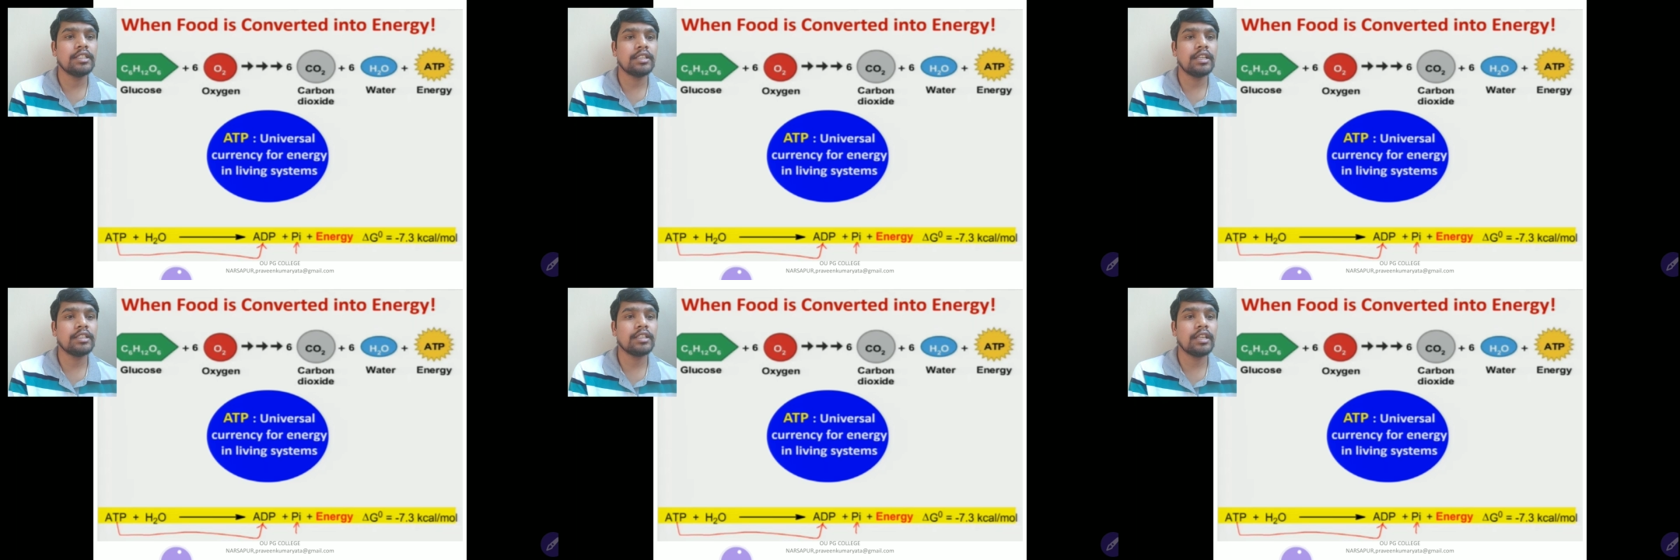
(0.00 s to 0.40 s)

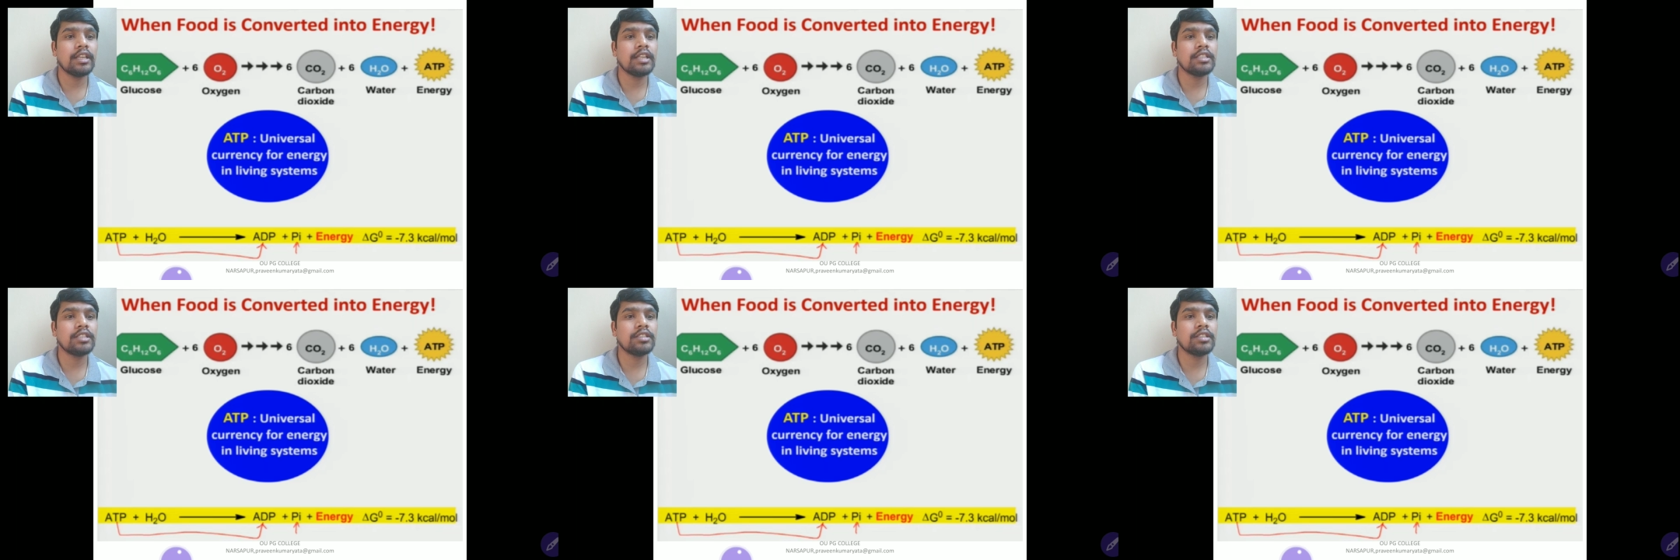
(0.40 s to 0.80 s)
That
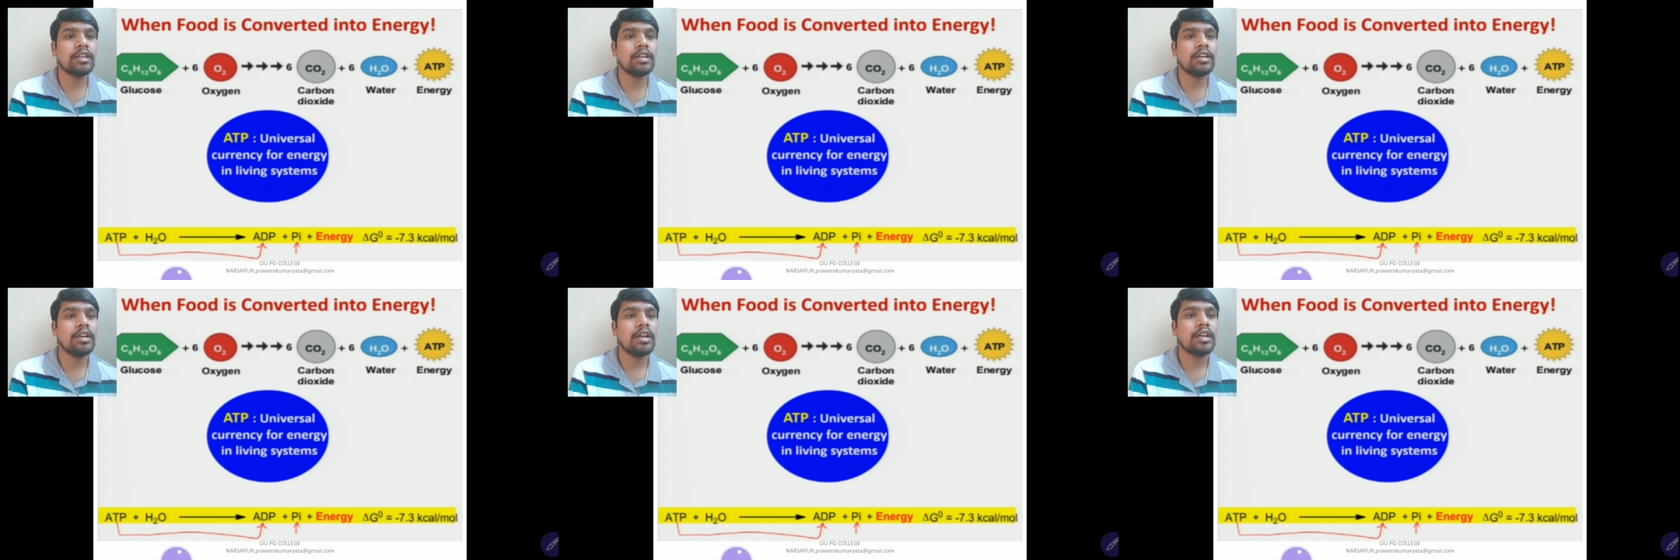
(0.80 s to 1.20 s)
energy is
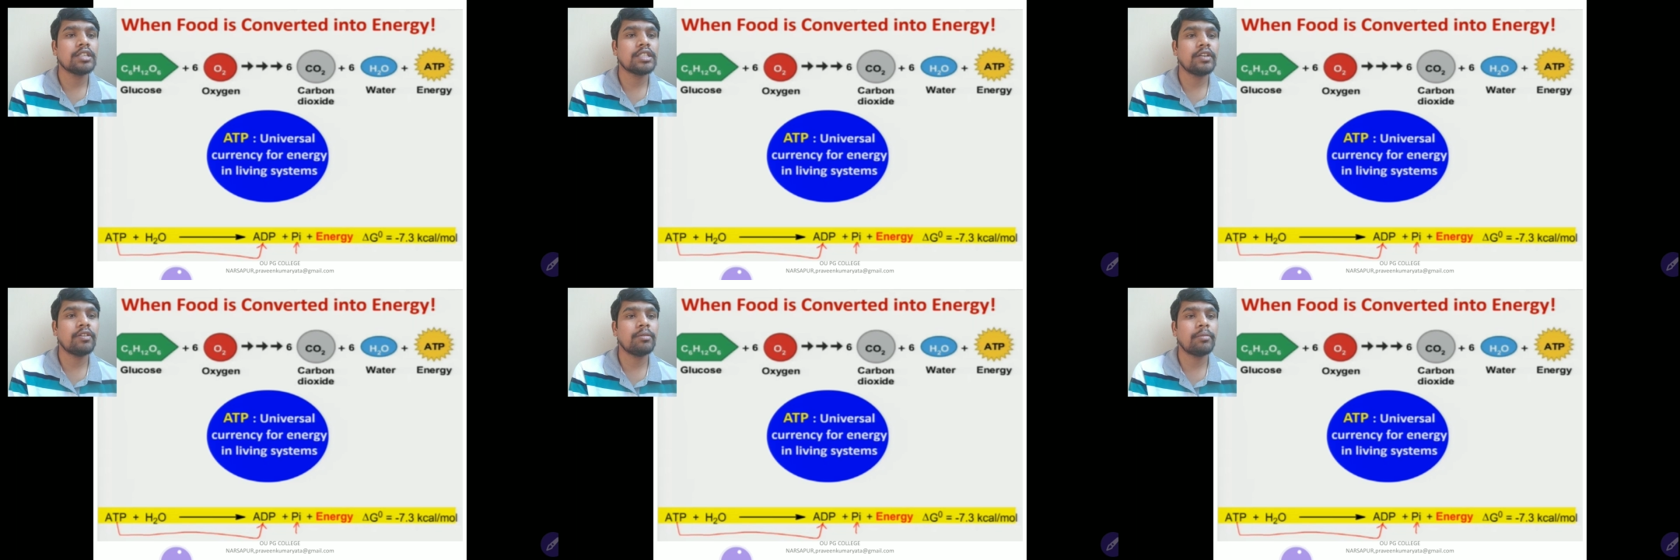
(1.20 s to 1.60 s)

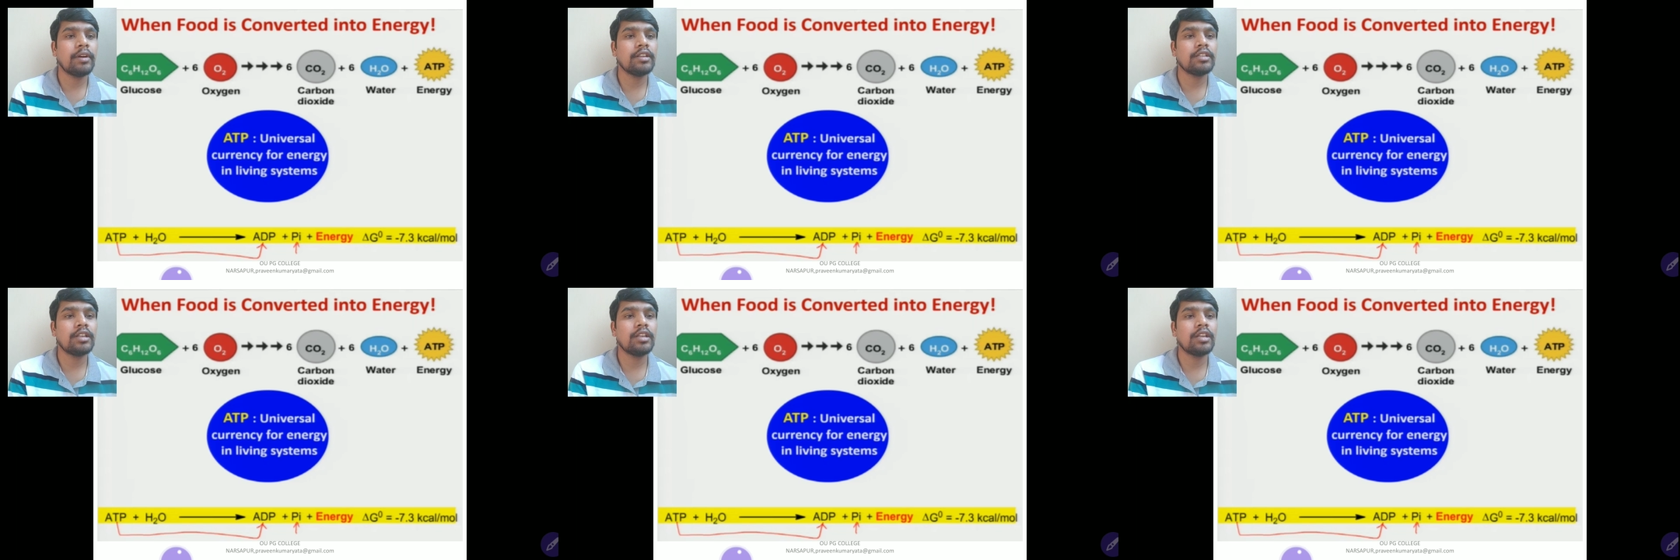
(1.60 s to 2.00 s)

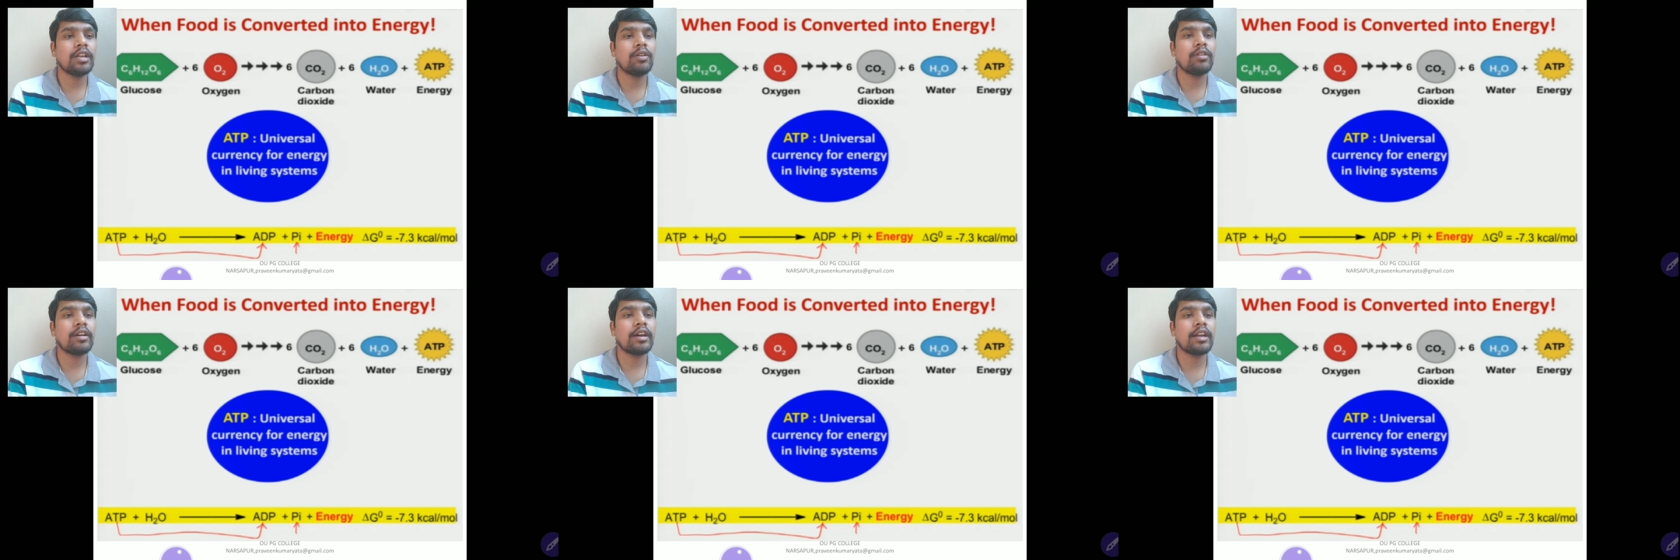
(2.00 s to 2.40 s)
7.3
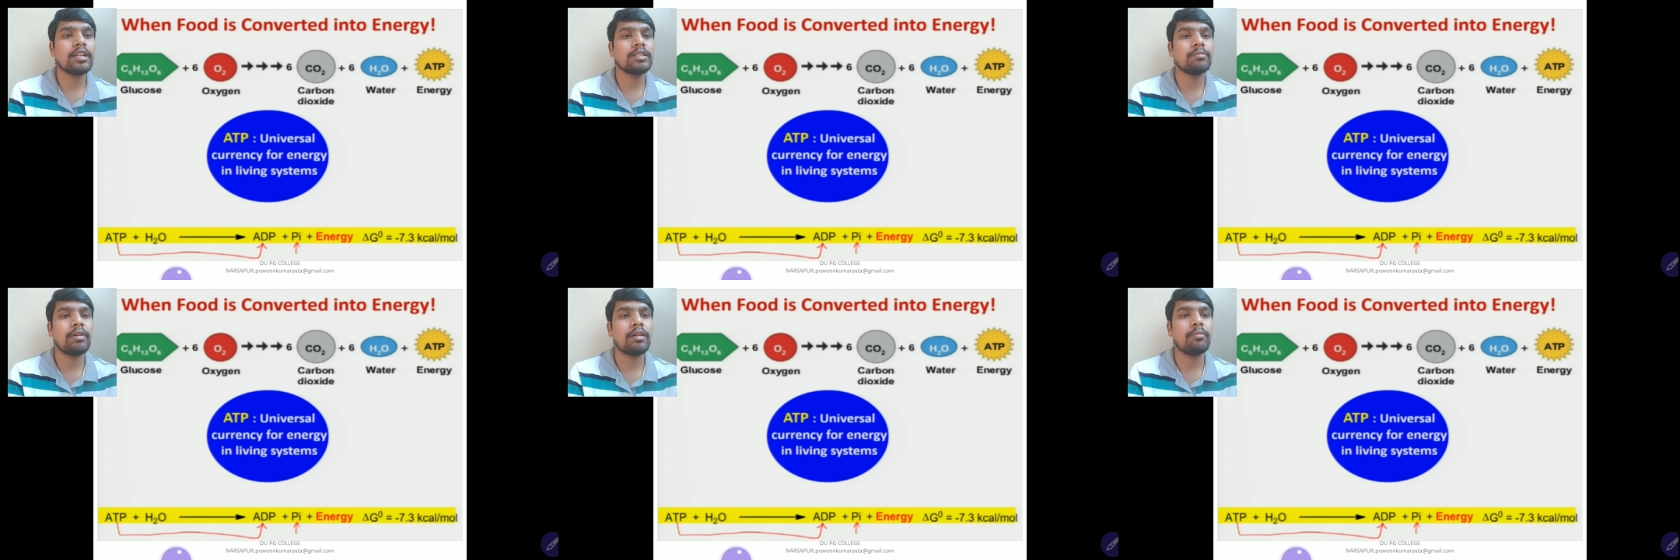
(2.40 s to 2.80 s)

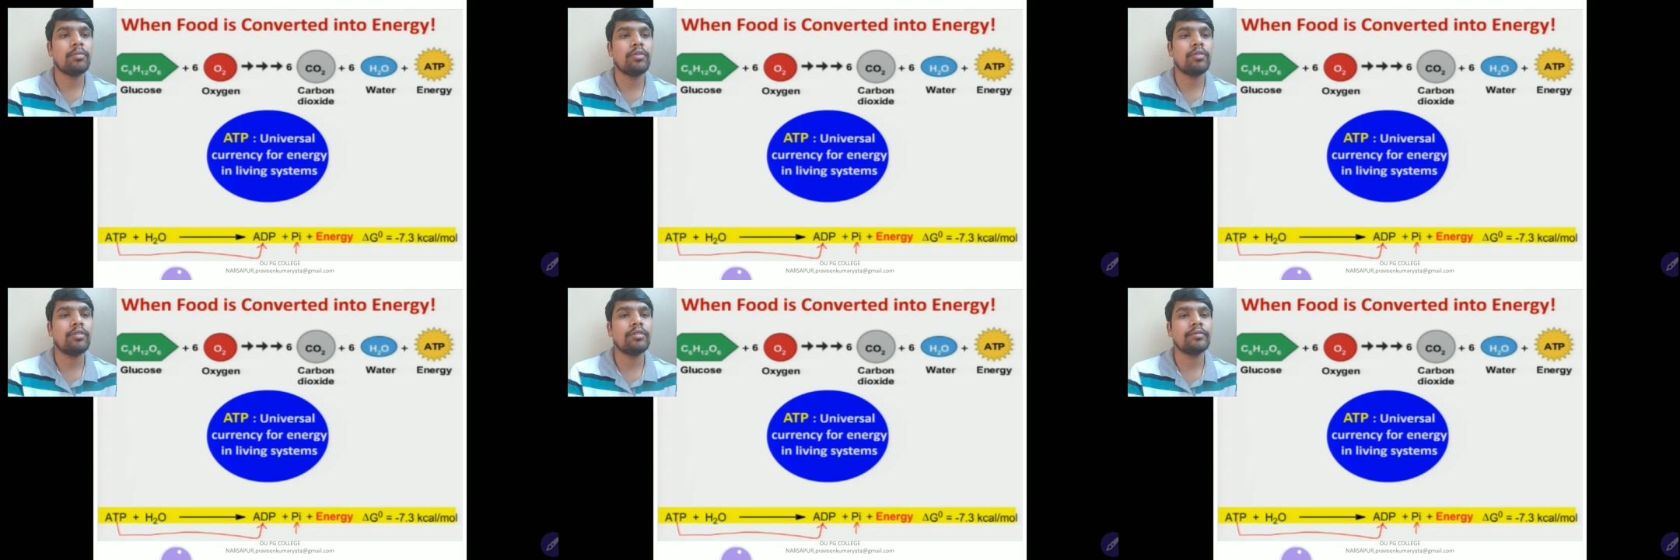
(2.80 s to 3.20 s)
kilocalories per mole.